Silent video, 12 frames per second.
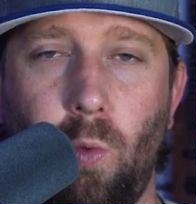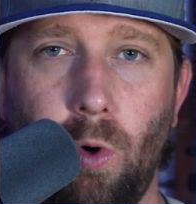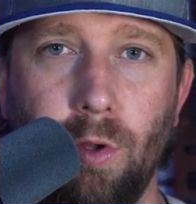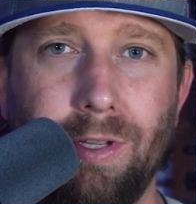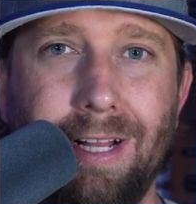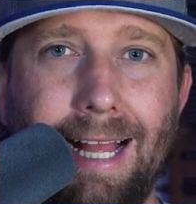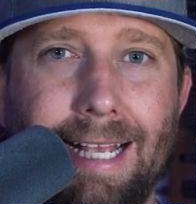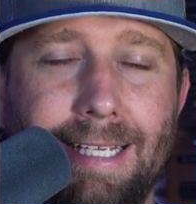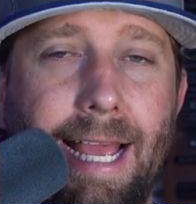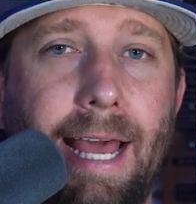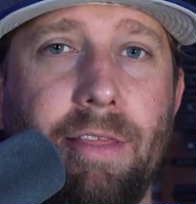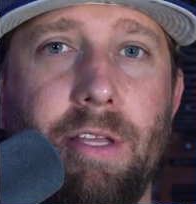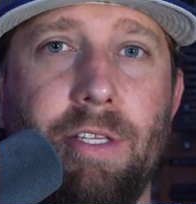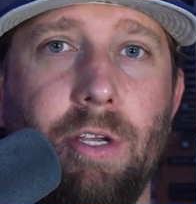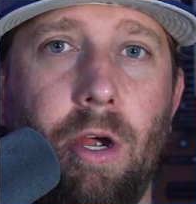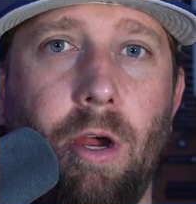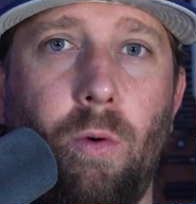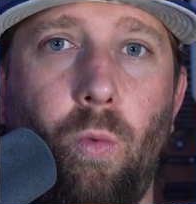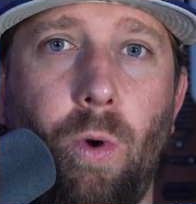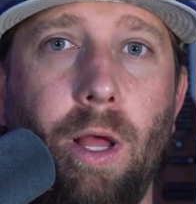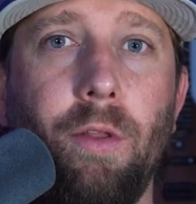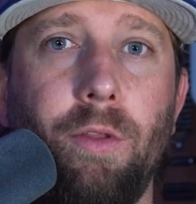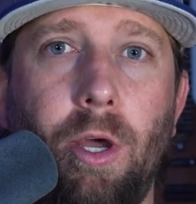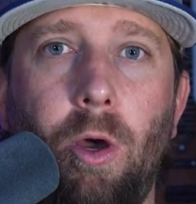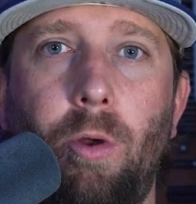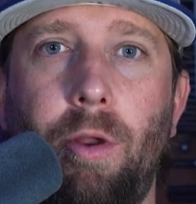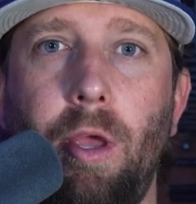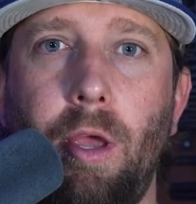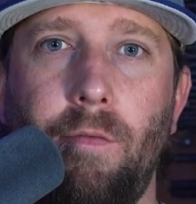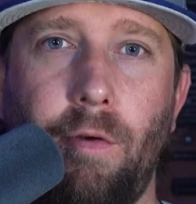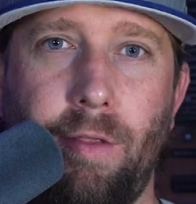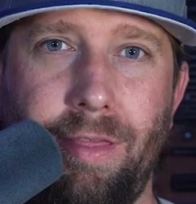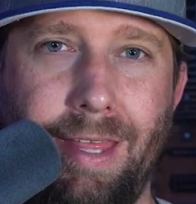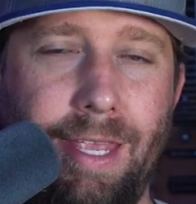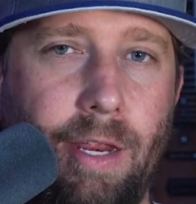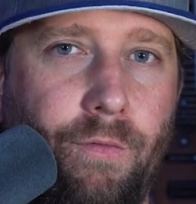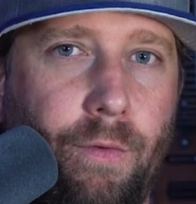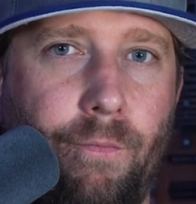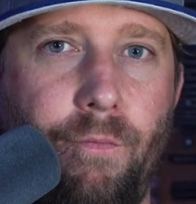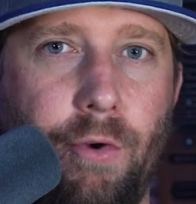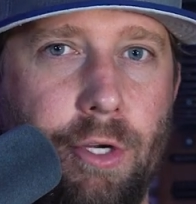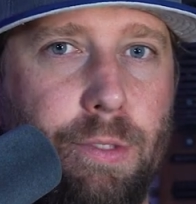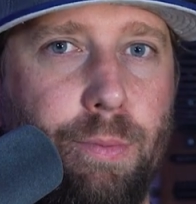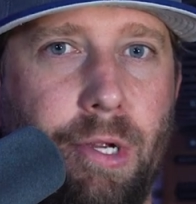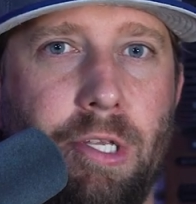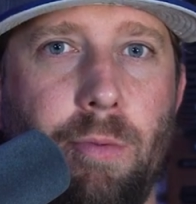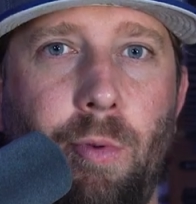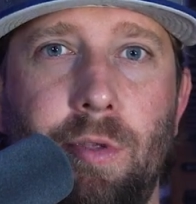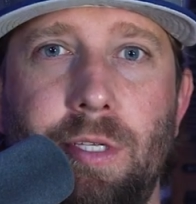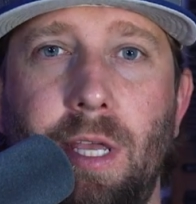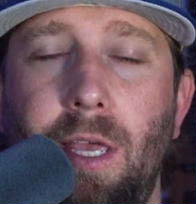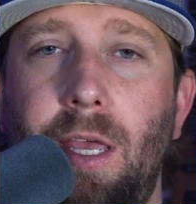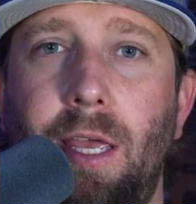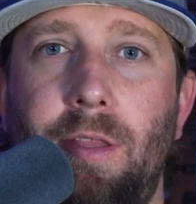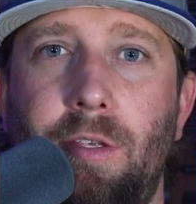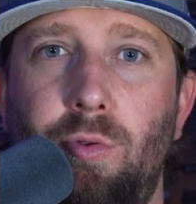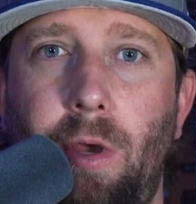World-class athletes are well known for thinking from first principles in this